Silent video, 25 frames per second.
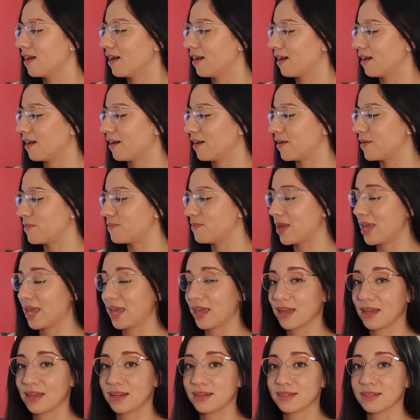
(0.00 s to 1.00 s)
Um,
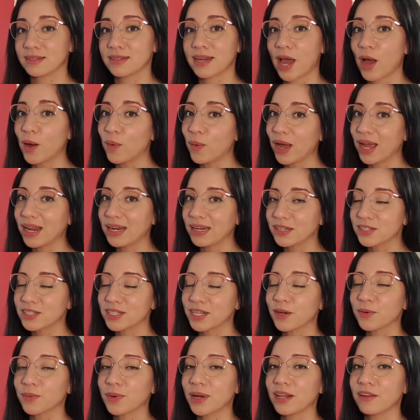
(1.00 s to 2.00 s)
and now I need to
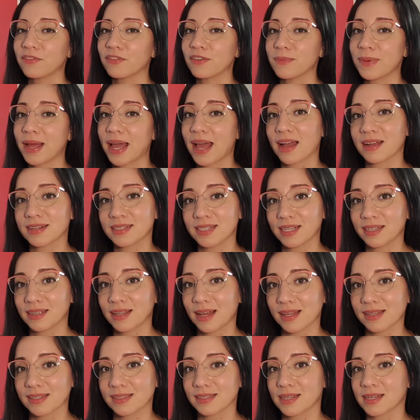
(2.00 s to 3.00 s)
get ready for my acting
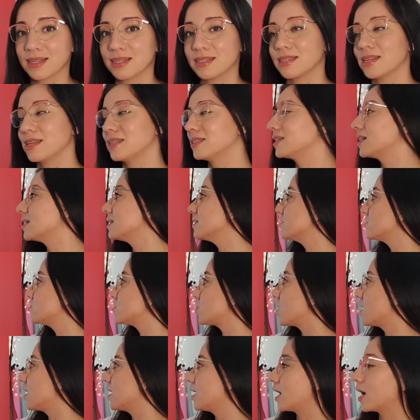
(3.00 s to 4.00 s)
class because it's going to
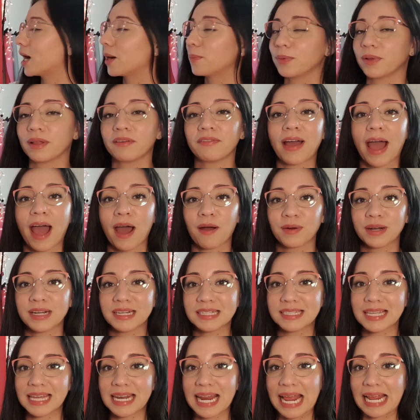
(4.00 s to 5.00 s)
start in a couple of
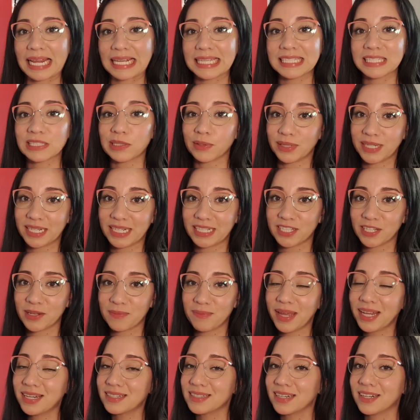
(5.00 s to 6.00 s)
hours, and I still need to
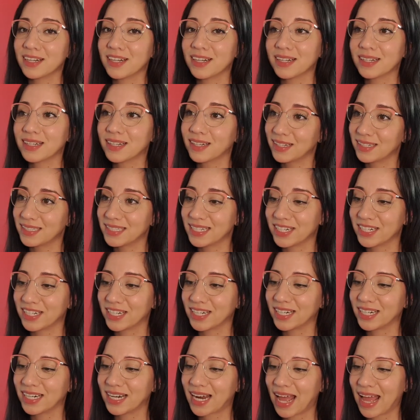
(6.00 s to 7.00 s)
make dinner, cook
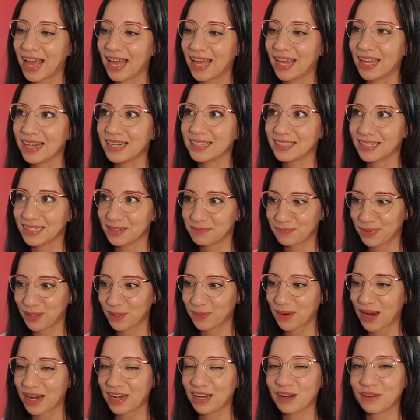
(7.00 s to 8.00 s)
dinner, and be
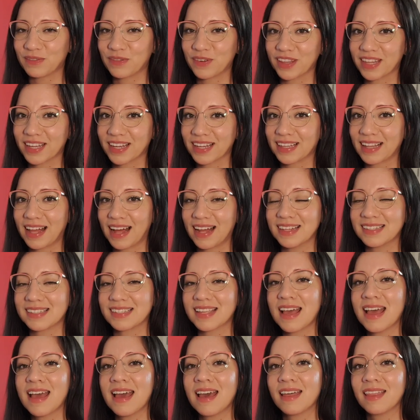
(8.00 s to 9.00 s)
ready for the class.
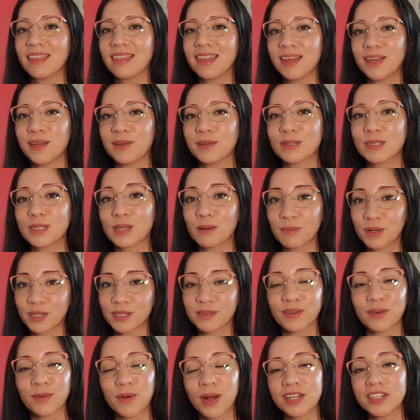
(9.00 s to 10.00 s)
Thank you so much
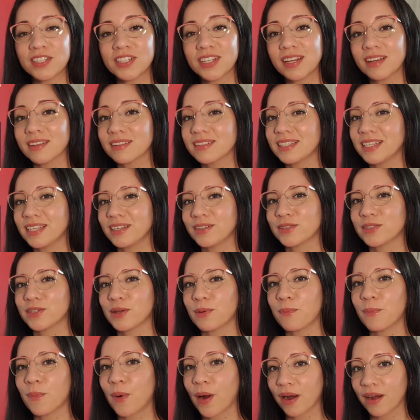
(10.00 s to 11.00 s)
for watching. I'll see you
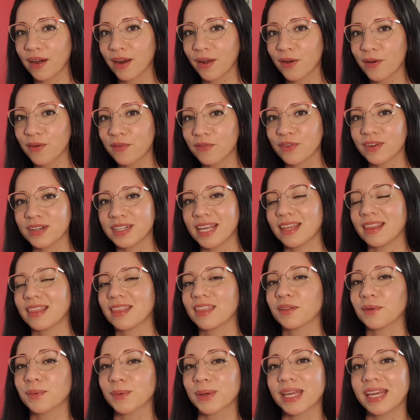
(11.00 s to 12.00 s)
tomorrow for day
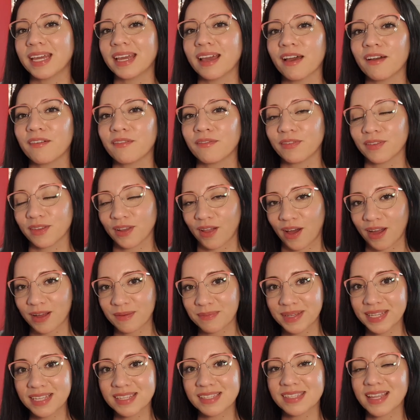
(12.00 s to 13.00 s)
three of
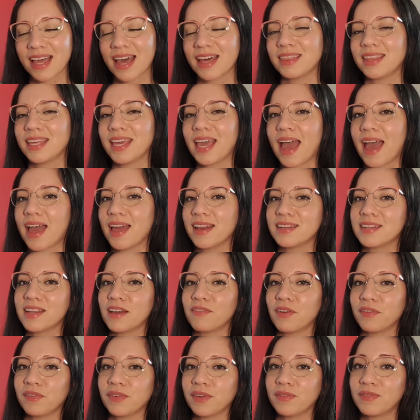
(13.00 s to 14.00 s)
Vlogmas. At the end
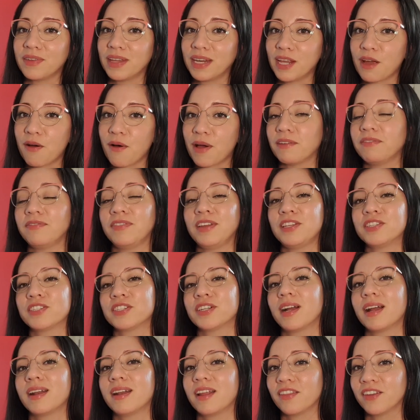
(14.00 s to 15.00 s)
of every video, I
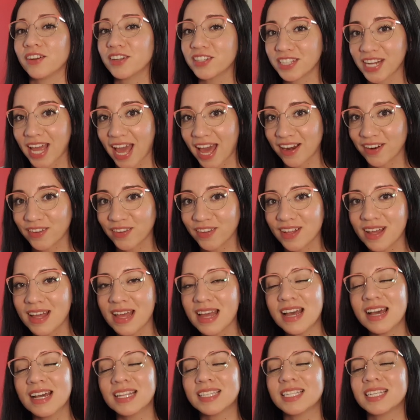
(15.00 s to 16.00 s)
feature another channel.
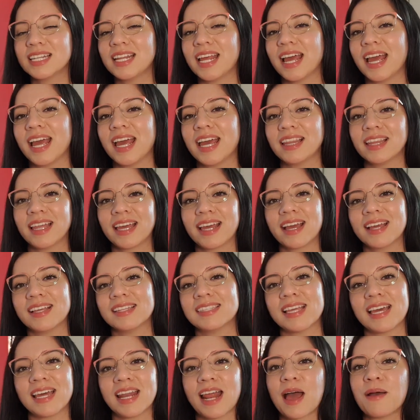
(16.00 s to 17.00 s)
Today, like I
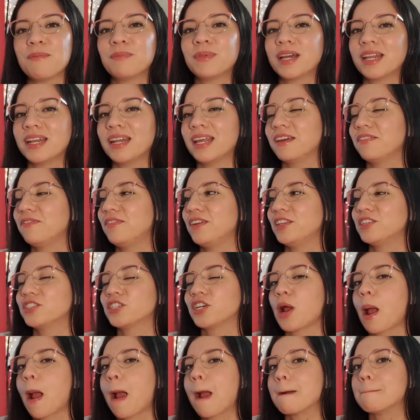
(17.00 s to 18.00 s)
said, I'm going to
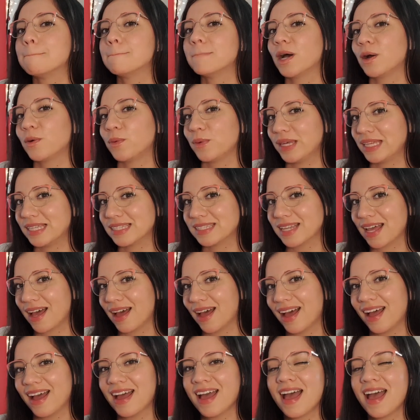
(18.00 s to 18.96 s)
feature Moiza.